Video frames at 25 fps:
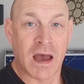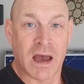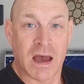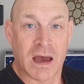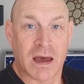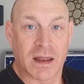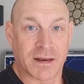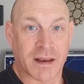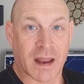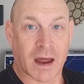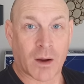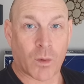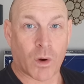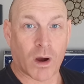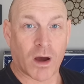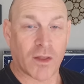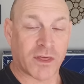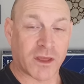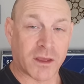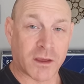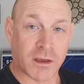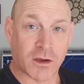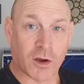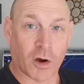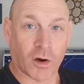Now the
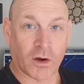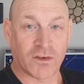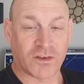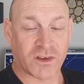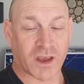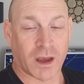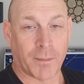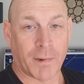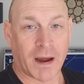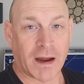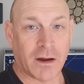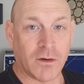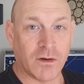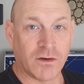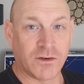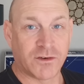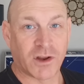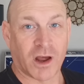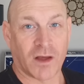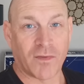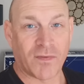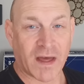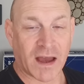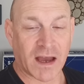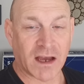guys come out,
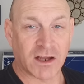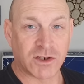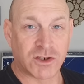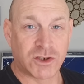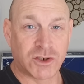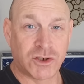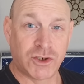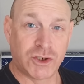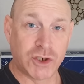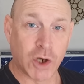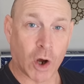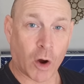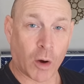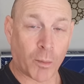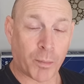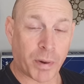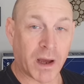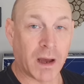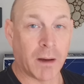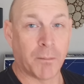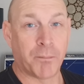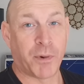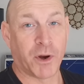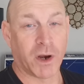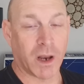done that job
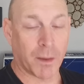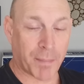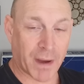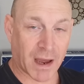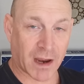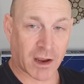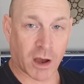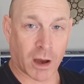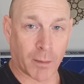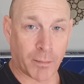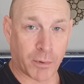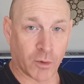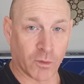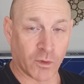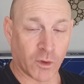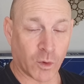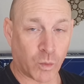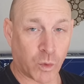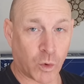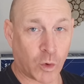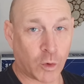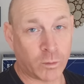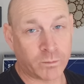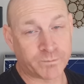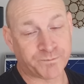and put it back up on the
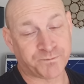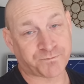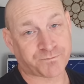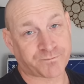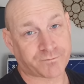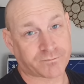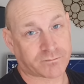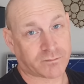wall.